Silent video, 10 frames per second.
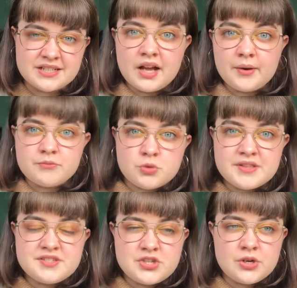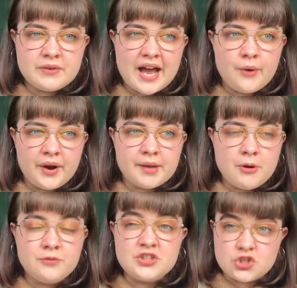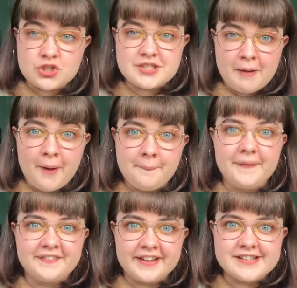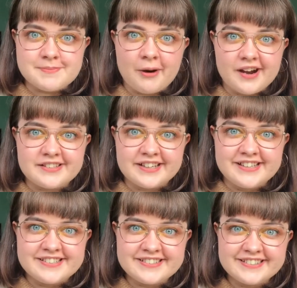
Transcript: And I'm 22 now and I'm only just about putting that into practice.